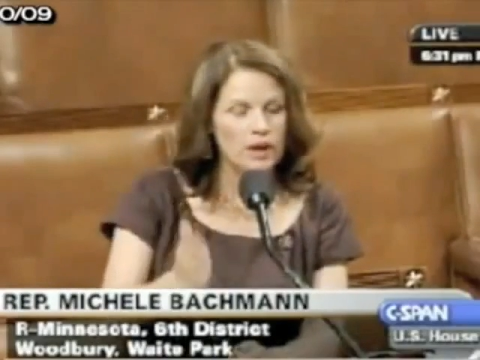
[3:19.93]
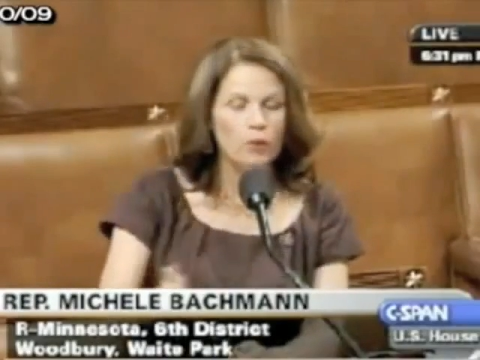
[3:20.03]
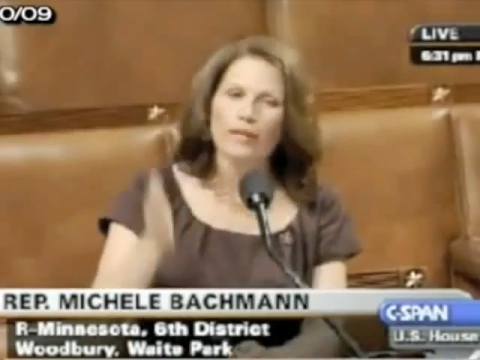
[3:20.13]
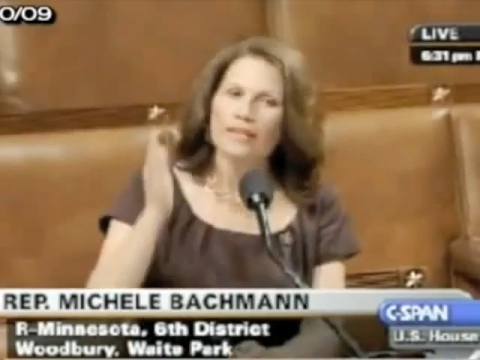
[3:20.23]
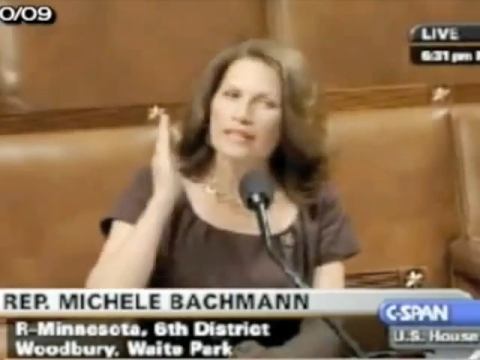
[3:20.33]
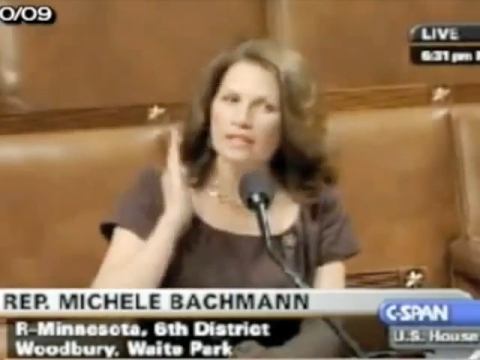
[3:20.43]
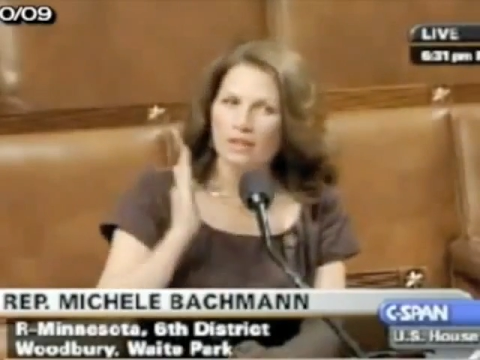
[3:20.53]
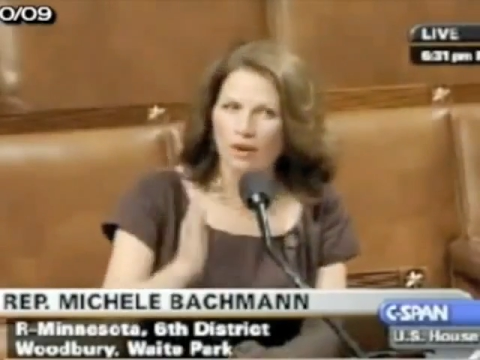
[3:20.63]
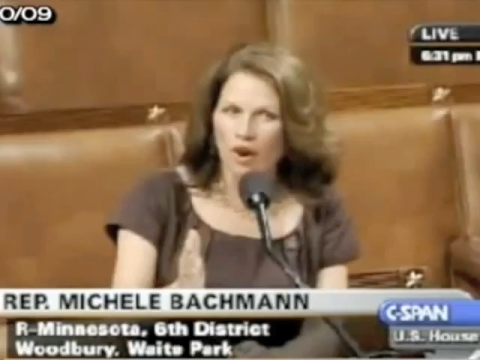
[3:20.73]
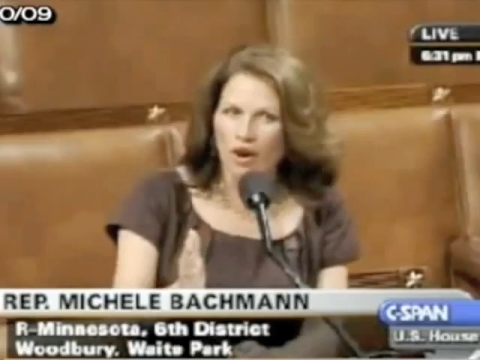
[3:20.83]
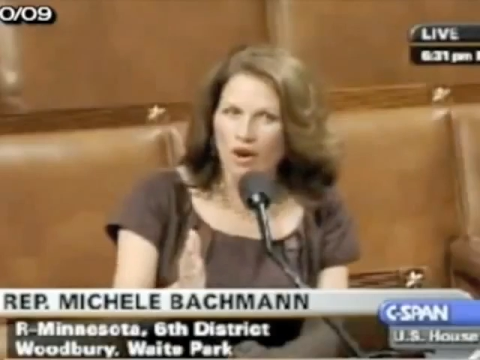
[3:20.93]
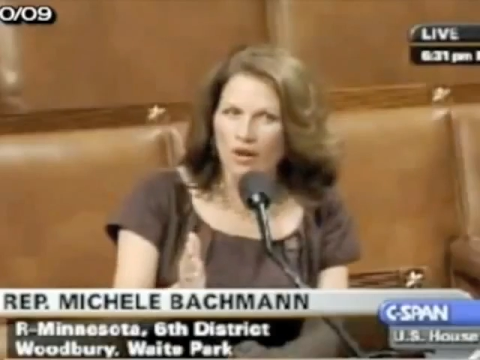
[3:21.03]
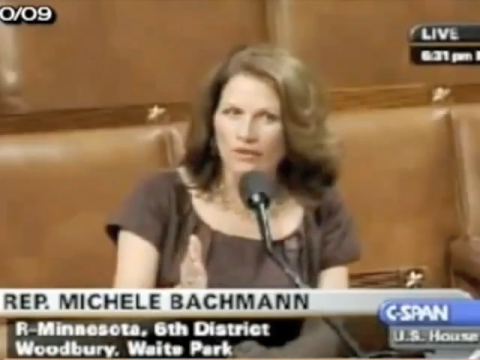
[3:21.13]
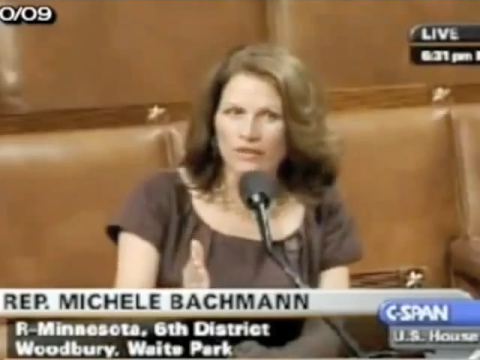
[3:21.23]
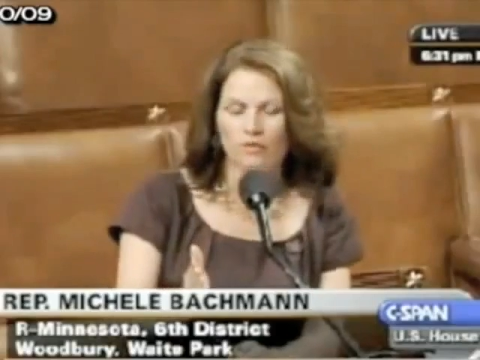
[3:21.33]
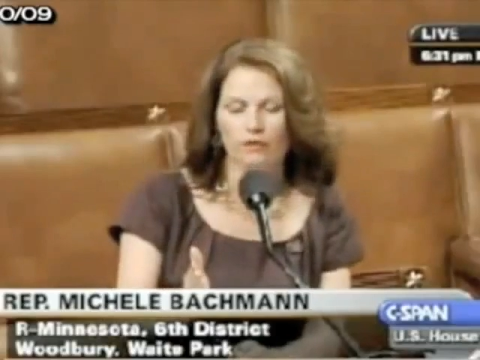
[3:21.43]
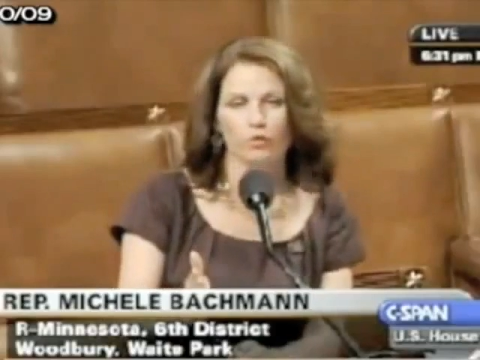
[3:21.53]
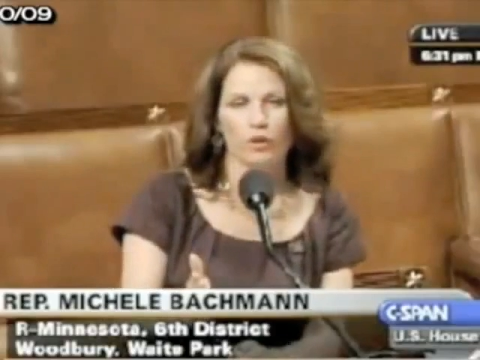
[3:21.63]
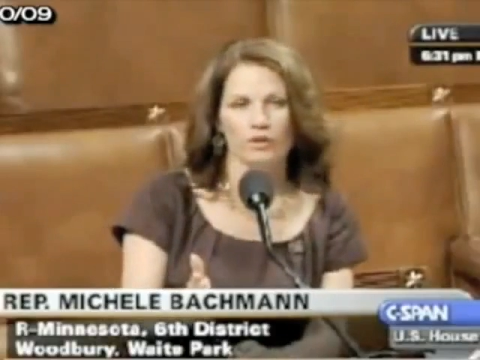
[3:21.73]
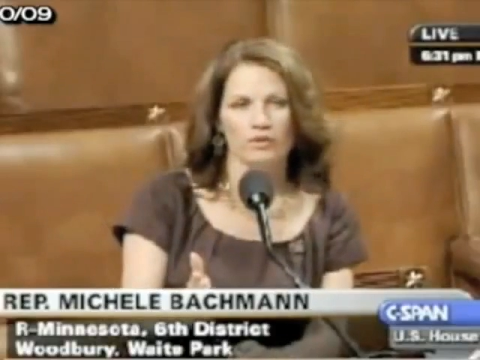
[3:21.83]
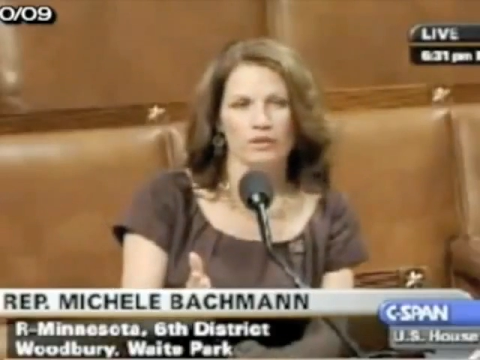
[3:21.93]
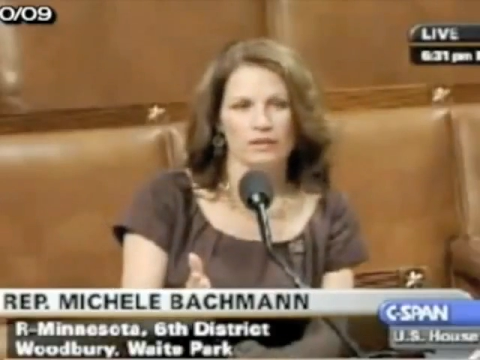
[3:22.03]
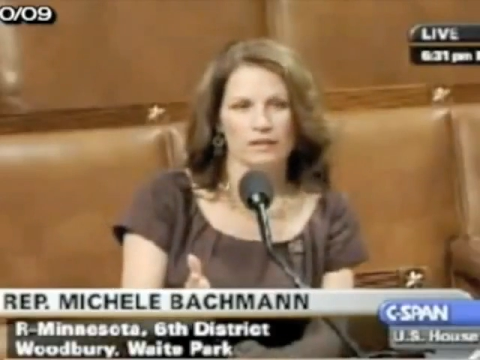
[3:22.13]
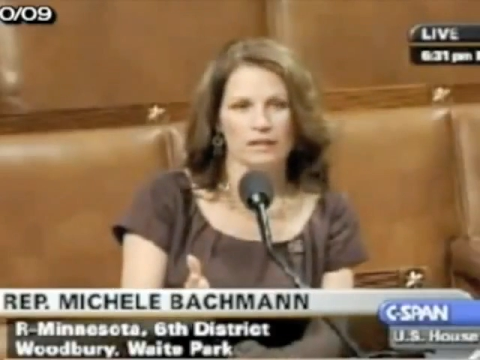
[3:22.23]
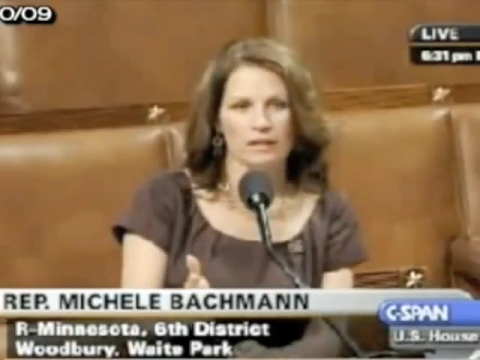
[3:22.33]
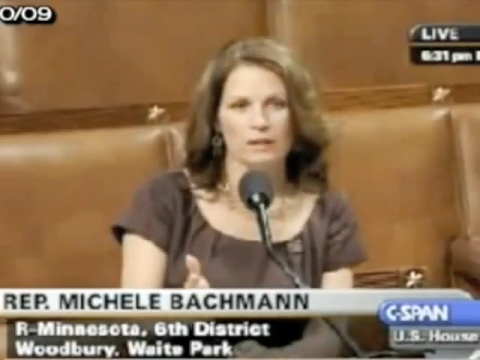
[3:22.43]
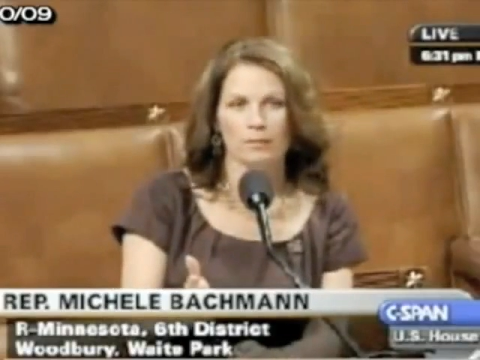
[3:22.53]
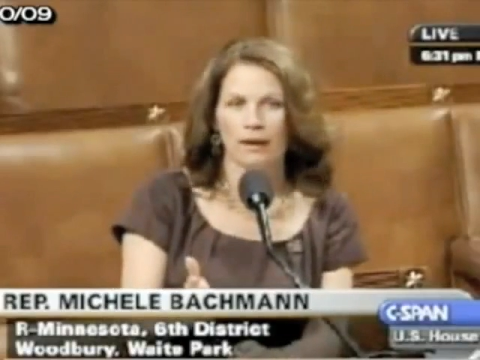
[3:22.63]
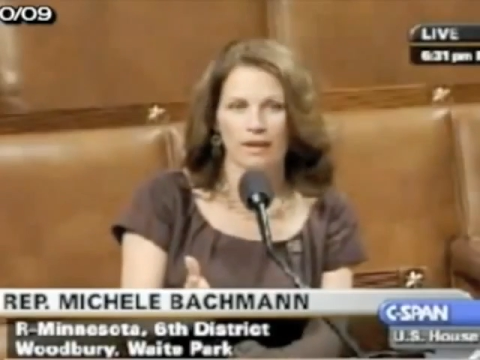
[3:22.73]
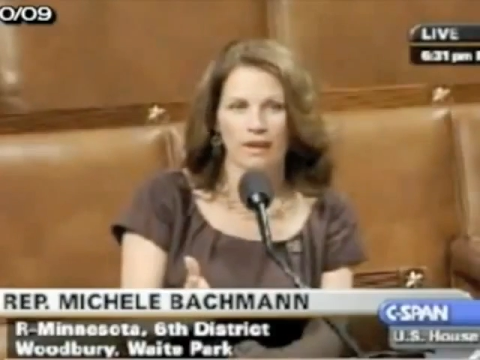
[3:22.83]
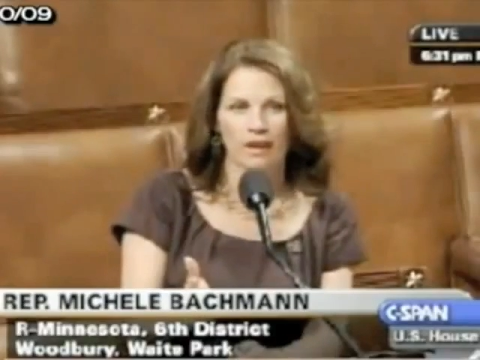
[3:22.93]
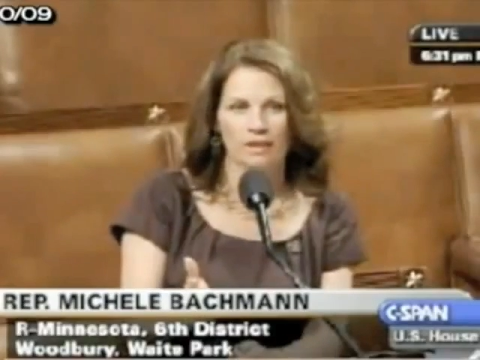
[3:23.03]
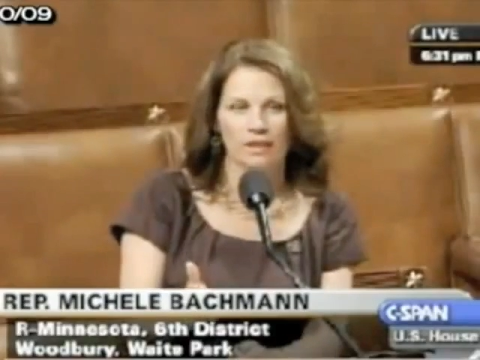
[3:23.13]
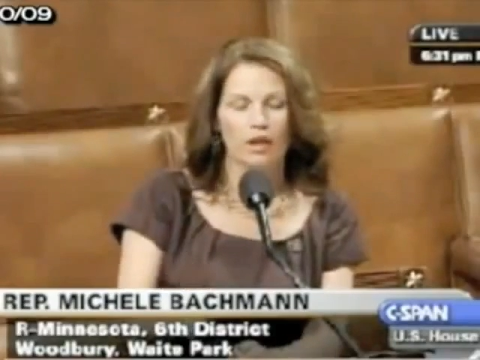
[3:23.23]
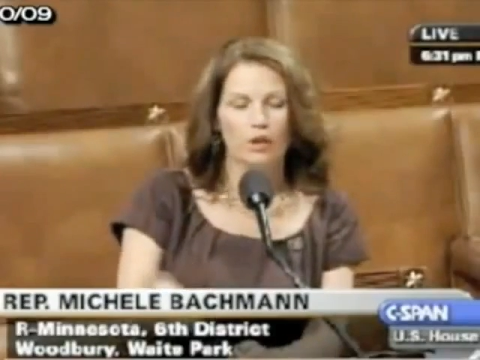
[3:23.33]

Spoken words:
We need to call this for what this is, my colleague.